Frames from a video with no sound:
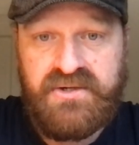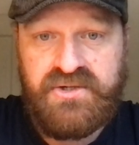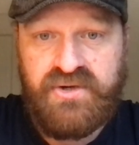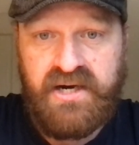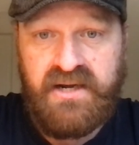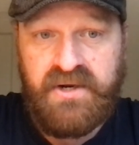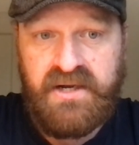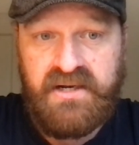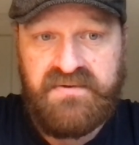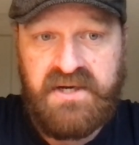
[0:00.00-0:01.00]
Australia when I
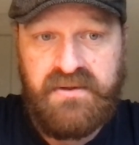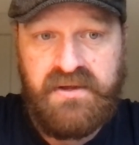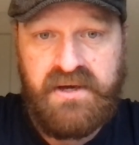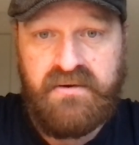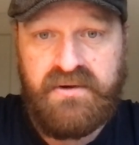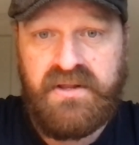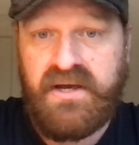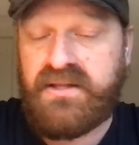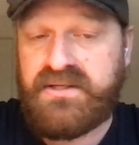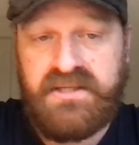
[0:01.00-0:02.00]
lived out there, and
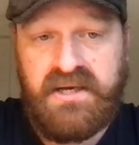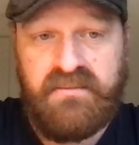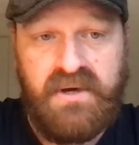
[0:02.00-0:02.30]
they're the same.